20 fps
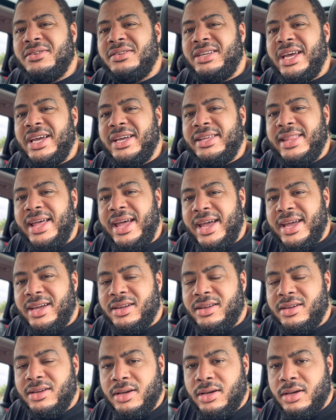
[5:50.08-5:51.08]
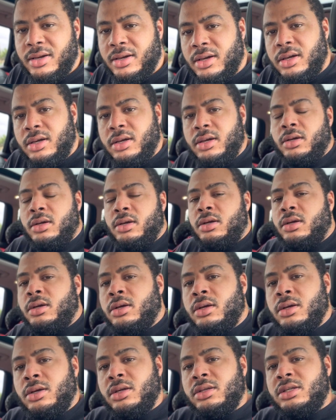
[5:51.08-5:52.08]
you take that?
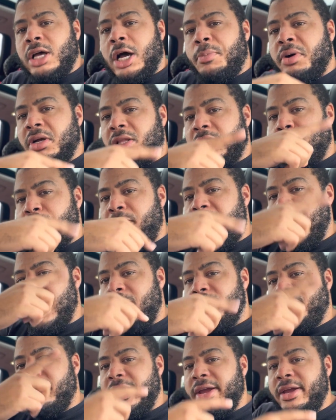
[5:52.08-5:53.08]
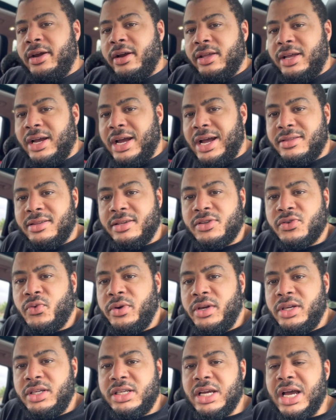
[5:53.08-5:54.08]
So I put the payout right here because I got the
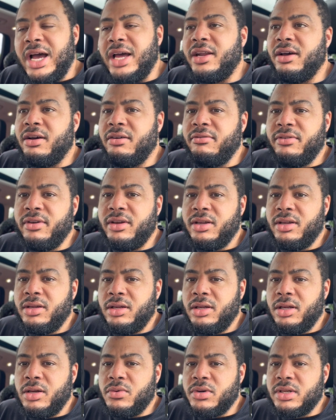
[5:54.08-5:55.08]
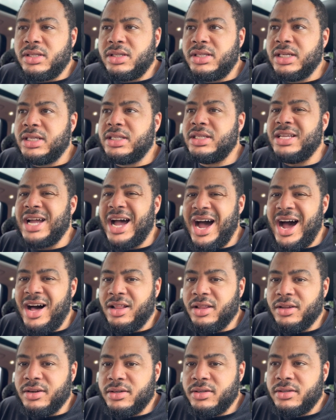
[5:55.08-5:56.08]
screenshot of it. It was six
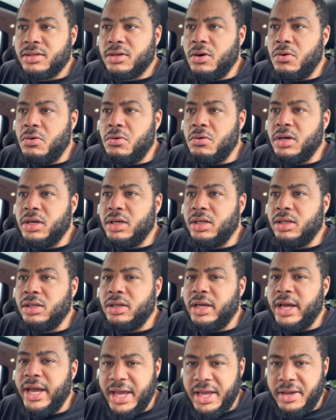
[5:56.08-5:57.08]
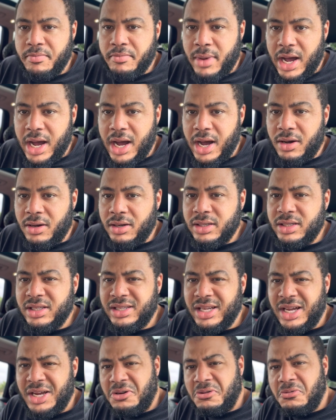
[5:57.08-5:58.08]
dollars going eight miles. He's
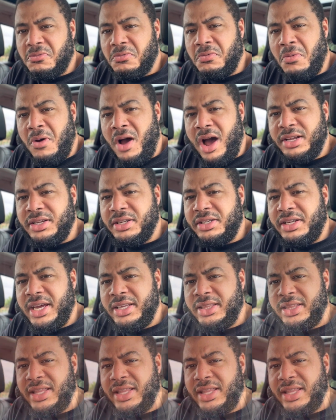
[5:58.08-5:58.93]
like, why'd you take